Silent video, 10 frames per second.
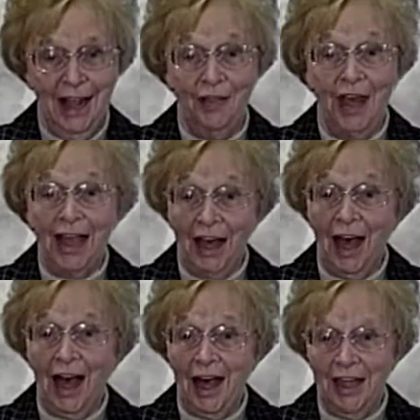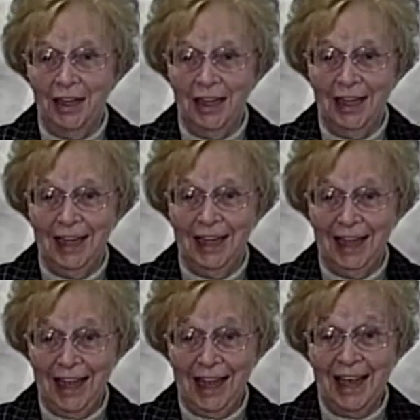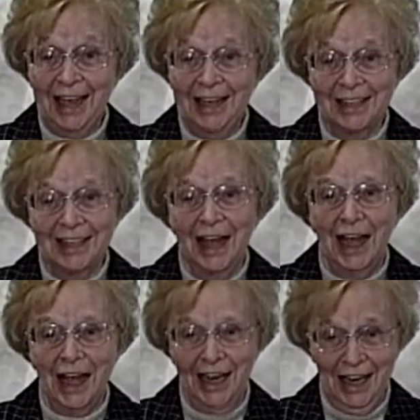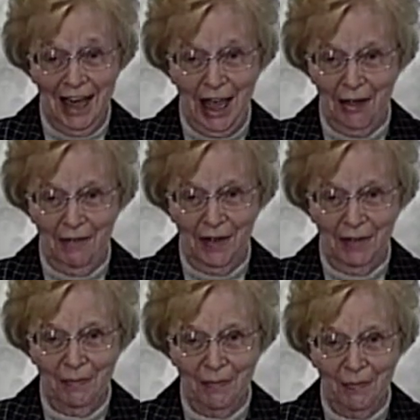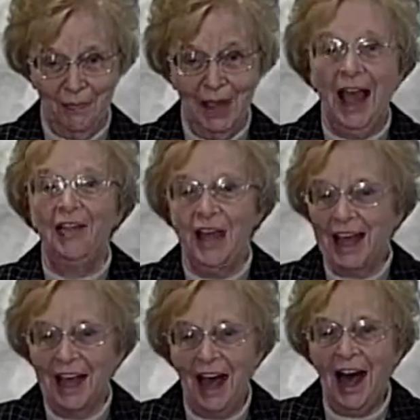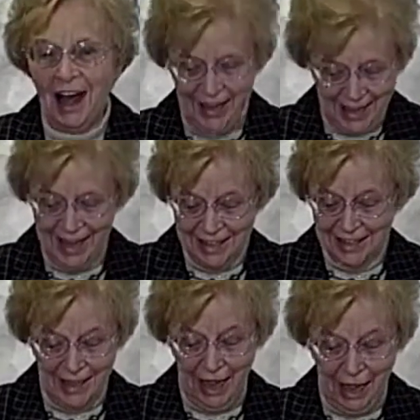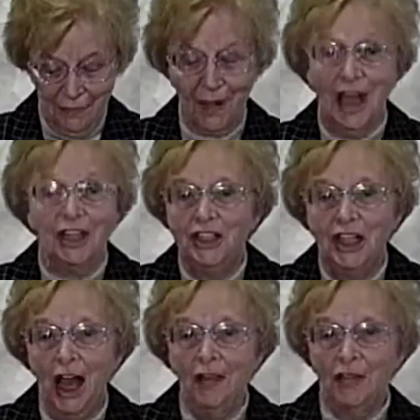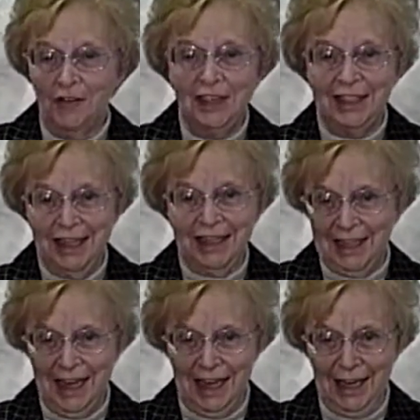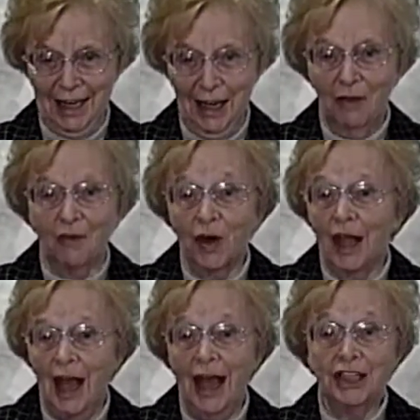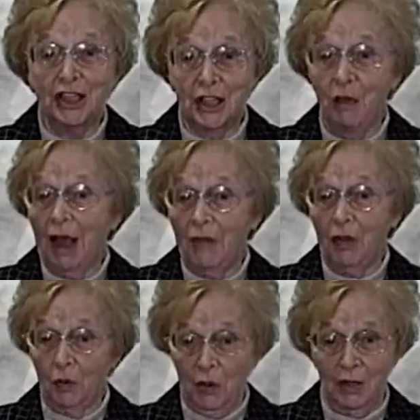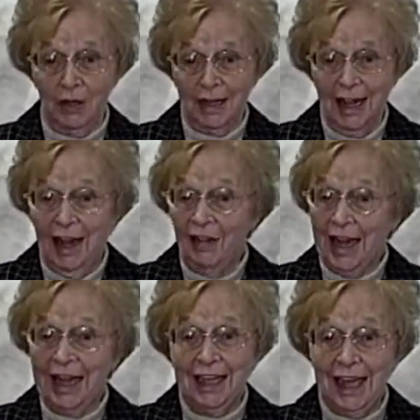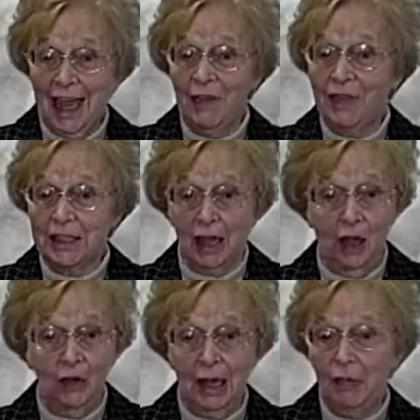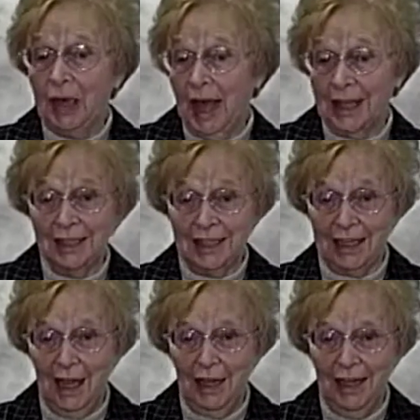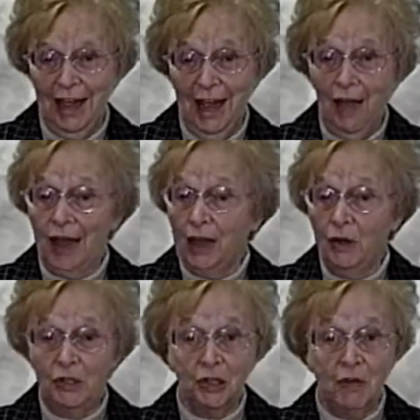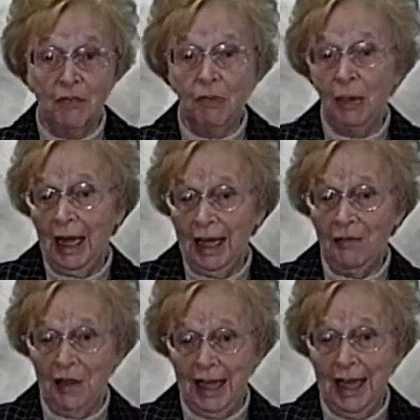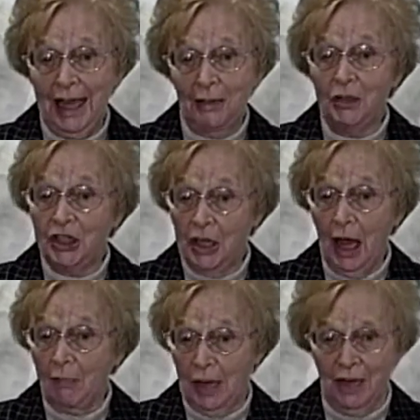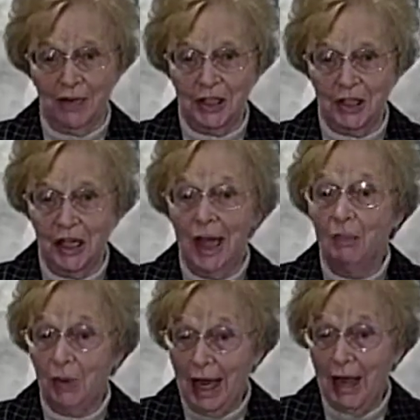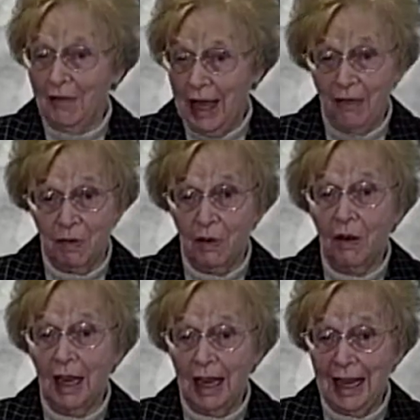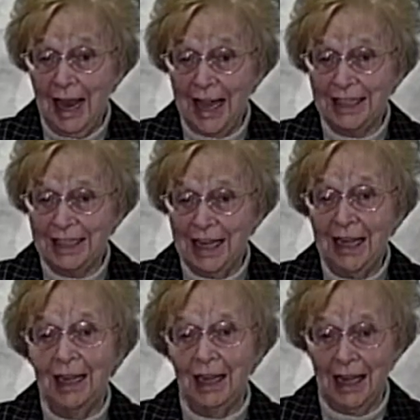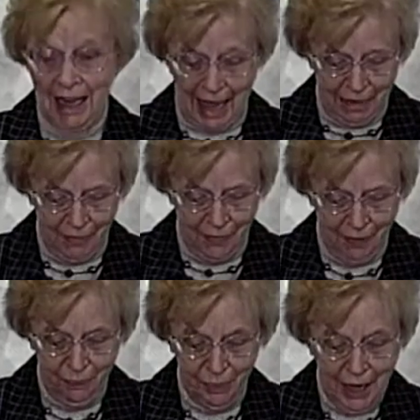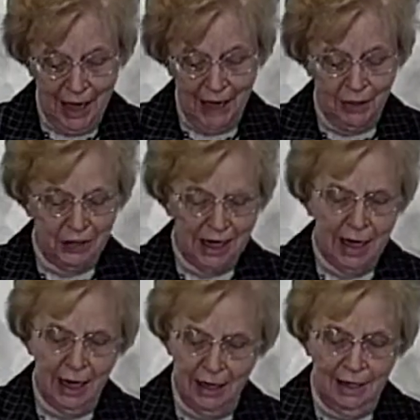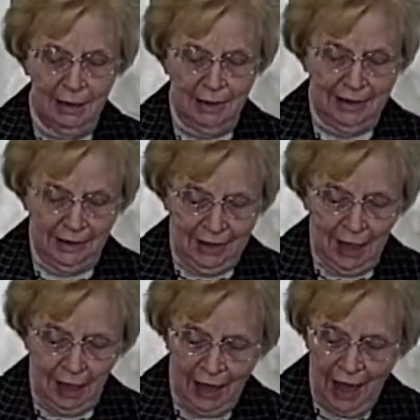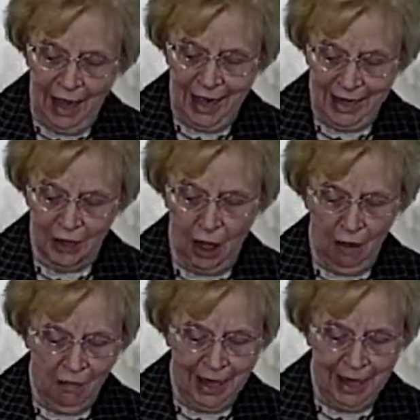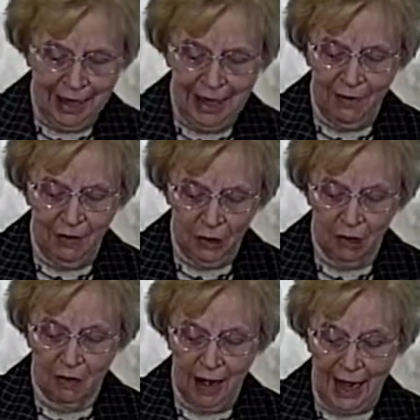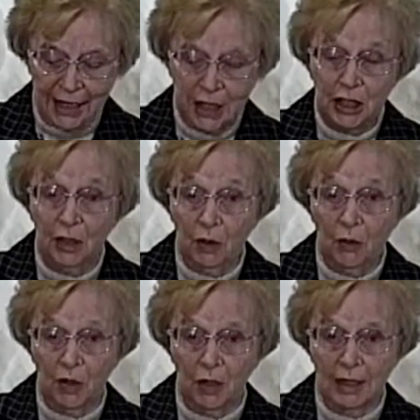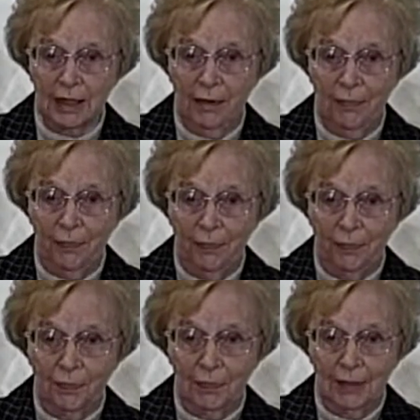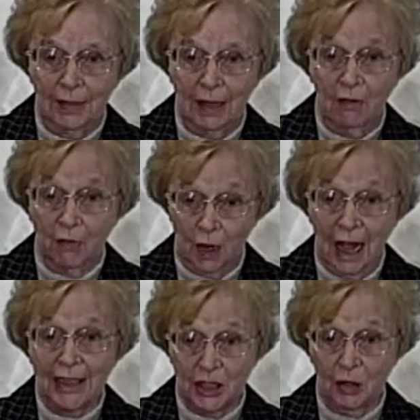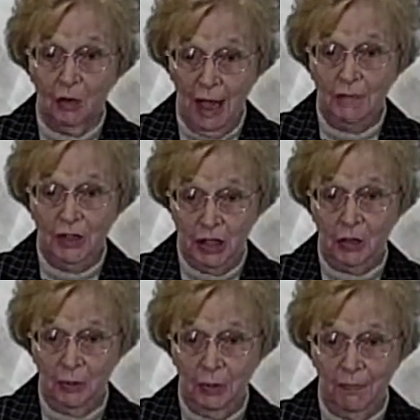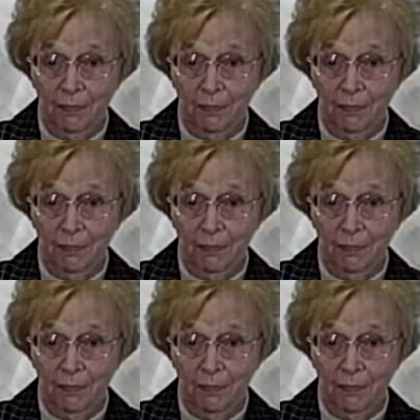that God is love that God is love. John 3:16 For God so loved the world that he gave his only begotten son that whosoever believeth in him should not perish but have everlasting life. You see, God has already given Christ to the world. For God so loved you.